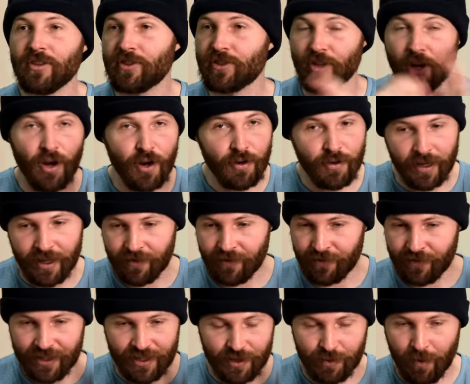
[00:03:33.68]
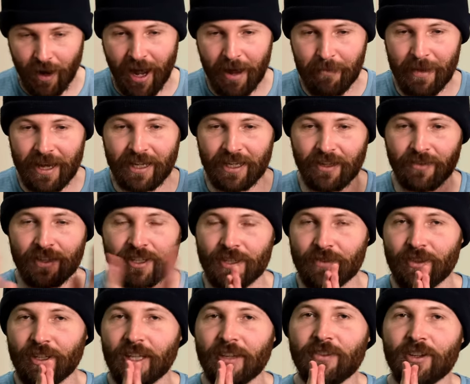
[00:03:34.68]
So this is why I'm making this. If
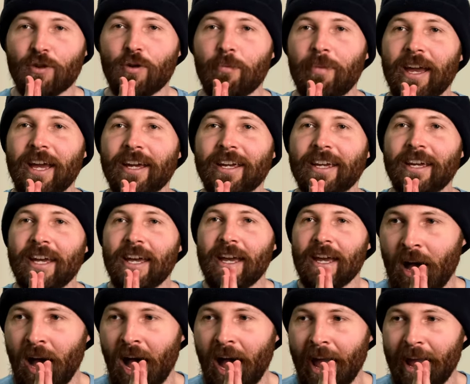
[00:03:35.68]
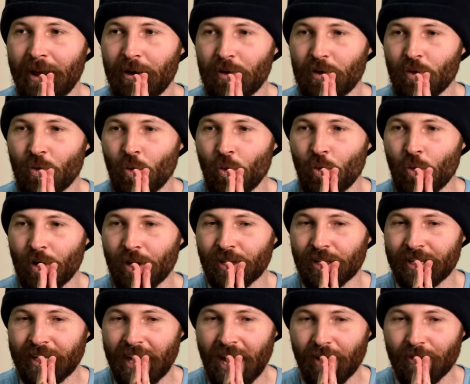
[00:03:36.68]
you live in Quebec, I will
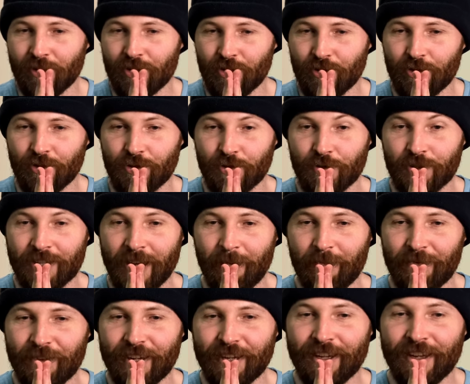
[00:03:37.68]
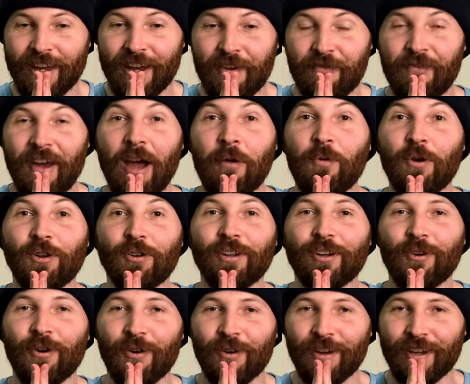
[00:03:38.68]
encourage you to do something that
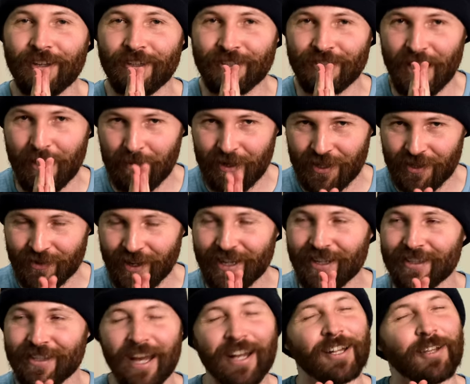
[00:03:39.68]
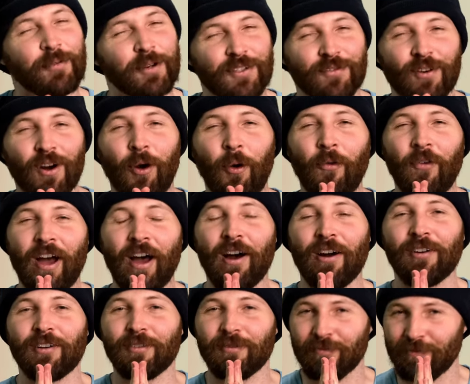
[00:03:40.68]
will demonstrate exactly what's wrong with
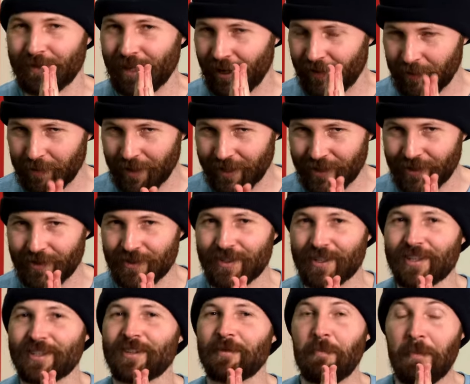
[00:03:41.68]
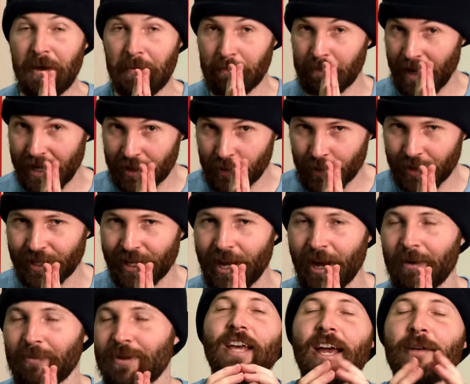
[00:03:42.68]
our current political system, but it will
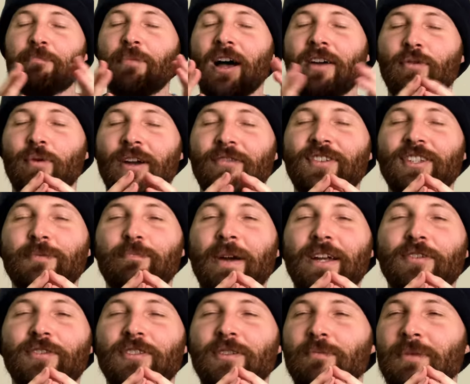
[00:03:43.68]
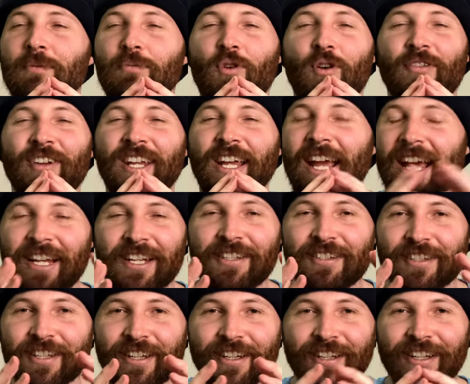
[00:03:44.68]
help. And by the way, this matters to me more than
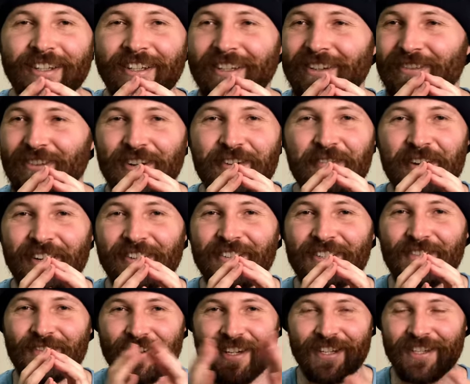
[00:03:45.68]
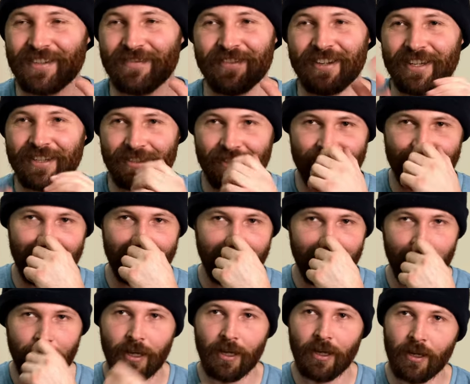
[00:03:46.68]
anything. Everyone who's friends with me is just like,
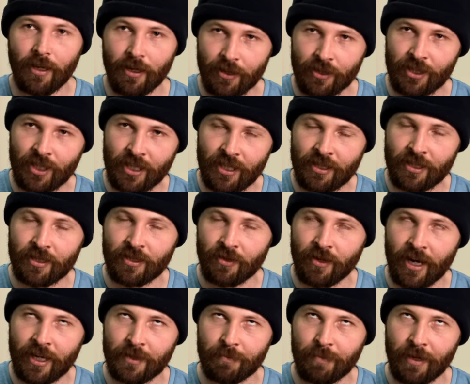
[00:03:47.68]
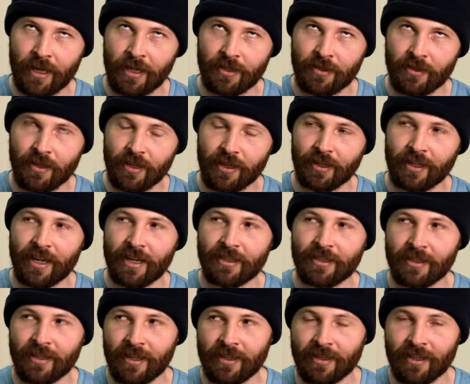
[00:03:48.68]
Jesus Christ, Paige, yes,
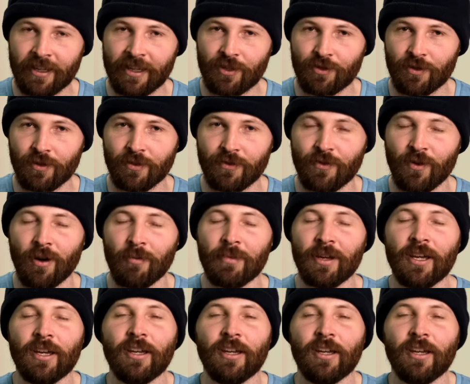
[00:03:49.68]
yes, electoral reform.